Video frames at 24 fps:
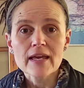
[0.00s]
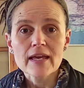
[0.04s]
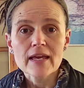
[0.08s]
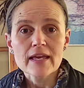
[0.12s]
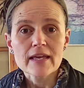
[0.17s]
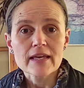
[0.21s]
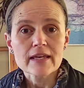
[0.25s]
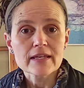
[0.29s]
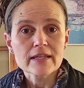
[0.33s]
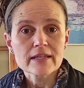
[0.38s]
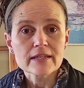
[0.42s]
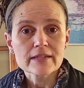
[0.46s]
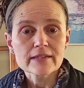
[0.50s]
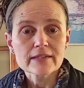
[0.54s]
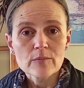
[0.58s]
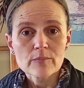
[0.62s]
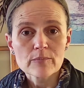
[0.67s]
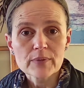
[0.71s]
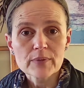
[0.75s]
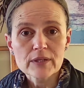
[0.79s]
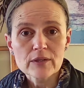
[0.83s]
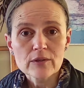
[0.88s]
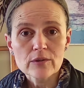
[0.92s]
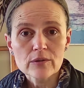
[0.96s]
is
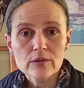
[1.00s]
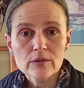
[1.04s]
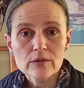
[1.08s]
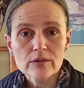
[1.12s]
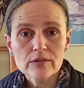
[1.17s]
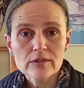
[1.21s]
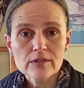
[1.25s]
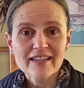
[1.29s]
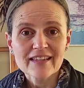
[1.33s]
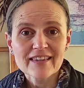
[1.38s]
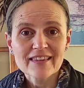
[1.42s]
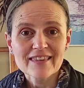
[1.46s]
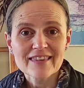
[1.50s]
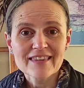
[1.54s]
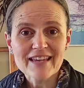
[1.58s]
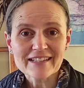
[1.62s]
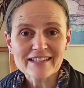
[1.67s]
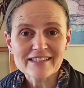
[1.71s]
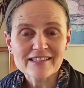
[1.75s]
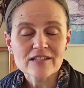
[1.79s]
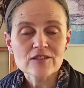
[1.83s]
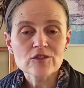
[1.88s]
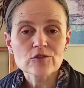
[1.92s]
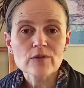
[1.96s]
because that
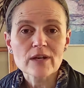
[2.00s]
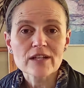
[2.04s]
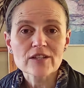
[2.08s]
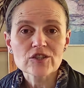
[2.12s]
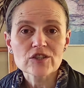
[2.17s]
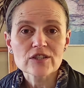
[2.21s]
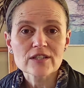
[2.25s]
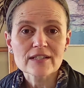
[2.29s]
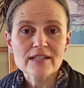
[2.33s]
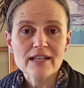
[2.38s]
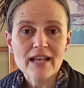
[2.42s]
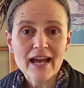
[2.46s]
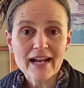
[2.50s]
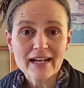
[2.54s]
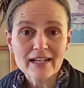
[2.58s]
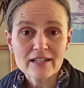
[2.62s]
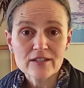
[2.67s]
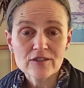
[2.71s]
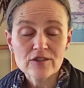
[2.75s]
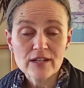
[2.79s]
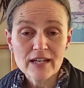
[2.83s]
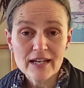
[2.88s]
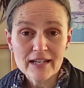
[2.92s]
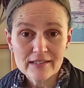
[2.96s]
situation is likely
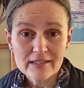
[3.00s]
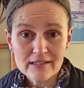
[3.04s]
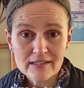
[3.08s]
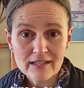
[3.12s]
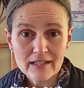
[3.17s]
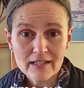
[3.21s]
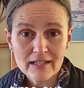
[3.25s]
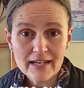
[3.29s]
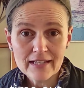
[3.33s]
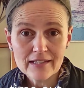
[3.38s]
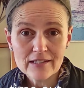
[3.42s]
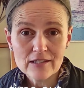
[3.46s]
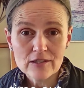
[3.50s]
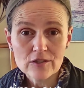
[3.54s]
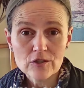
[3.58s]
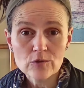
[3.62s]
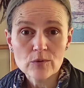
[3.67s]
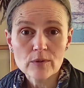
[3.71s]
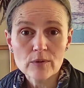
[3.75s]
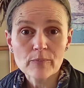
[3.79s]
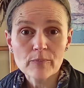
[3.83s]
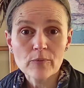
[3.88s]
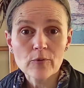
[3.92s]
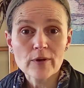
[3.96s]
to escalate to
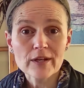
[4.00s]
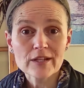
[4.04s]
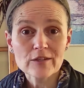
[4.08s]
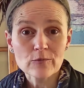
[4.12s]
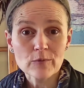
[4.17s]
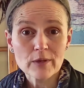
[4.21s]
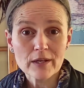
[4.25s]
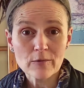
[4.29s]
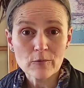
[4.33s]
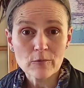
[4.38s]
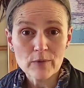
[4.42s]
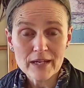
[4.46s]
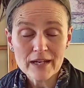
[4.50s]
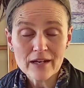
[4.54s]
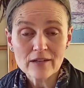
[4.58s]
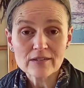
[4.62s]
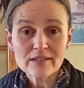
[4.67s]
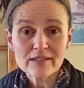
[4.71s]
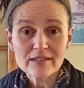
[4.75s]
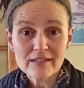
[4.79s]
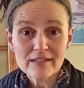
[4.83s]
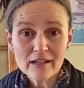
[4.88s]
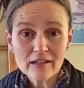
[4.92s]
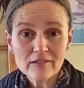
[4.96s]
a point where we
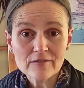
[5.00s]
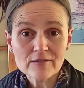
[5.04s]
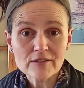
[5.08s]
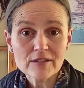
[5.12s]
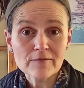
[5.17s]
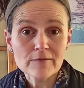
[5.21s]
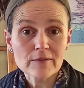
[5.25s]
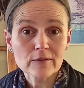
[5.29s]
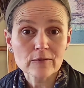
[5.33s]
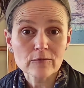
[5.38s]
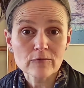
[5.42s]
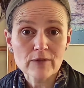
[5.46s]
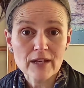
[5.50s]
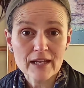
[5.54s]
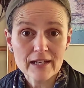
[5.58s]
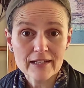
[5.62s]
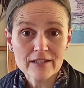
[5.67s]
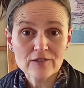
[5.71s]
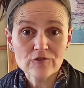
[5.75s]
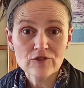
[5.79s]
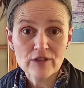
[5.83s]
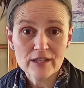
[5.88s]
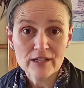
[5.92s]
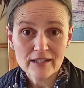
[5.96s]
ourselves feel really
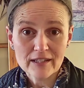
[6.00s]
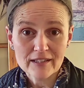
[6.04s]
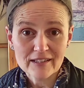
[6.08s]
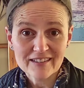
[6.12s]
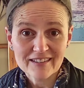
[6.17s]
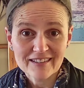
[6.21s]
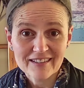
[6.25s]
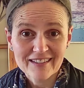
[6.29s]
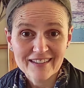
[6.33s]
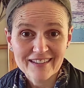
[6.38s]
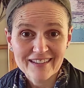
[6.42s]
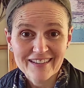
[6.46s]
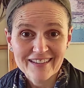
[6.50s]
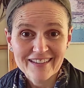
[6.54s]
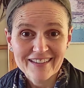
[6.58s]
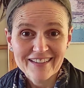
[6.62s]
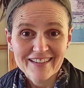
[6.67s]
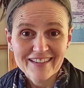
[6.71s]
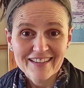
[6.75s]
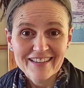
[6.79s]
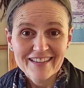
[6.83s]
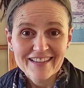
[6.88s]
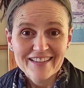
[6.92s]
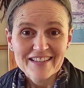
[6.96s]
triggered.
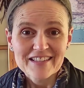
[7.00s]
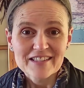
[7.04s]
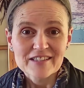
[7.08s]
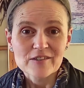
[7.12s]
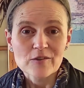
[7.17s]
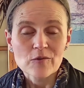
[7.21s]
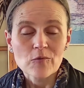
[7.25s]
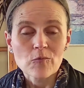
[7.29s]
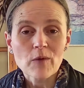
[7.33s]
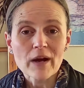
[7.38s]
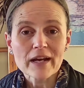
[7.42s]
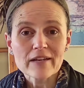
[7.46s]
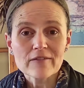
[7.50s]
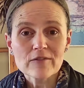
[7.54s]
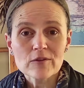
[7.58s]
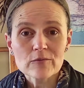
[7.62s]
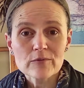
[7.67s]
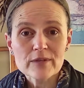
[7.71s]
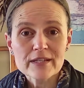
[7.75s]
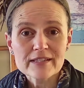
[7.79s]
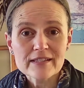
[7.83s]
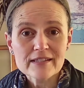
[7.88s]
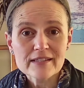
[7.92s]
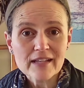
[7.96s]
But one of the
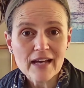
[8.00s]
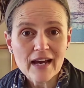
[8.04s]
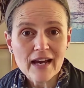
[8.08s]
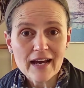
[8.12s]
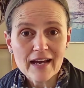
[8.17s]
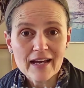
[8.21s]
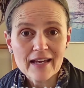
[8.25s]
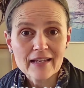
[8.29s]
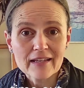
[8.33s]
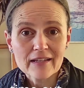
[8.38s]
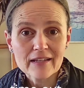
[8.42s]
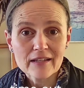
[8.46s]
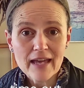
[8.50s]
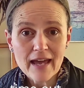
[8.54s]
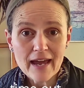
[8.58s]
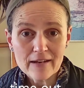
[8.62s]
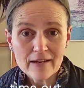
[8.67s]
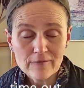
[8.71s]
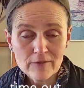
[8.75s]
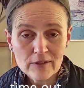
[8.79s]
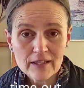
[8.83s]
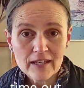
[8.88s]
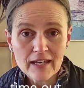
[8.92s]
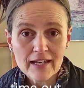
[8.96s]
reasons I
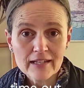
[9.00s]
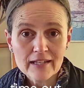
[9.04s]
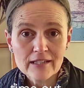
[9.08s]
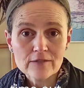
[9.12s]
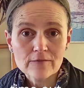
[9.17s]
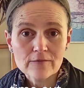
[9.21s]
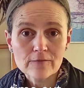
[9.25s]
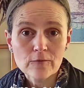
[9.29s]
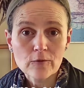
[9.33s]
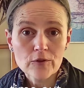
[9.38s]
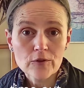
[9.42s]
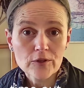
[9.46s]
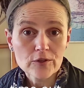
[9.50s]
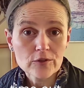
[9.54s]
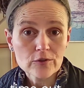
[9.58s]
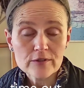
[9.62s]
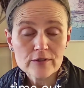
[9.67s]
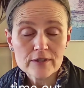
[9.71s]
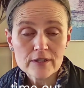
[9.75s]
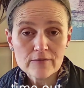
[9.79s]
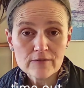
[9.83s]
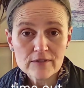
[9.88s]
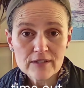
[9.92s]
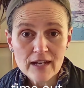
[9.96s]
advocate for the
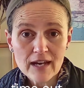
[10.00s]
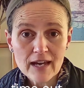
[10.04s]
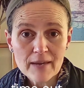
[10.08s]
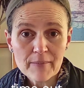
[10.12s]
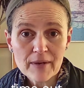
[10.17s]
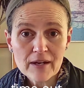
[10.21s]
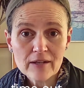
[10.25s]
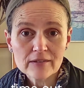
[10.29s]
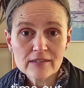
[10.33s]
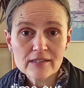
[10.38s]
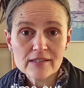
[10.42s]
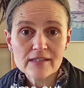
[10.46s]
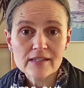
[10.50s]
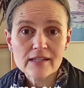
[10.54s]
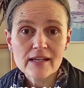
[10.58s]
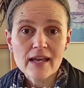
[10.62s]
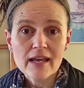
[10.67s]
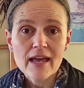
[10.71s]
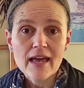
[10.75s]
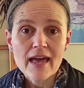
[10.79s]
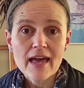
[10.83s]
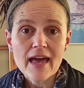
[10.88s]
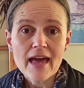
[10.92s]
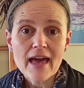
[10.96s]
use of timeouts
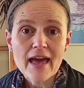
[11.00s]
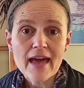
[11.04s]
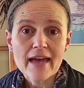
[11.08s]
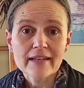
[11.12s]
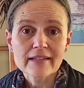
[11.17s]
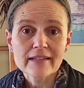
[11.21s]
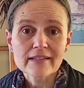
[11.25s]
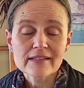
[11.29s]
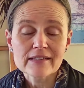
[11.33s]
and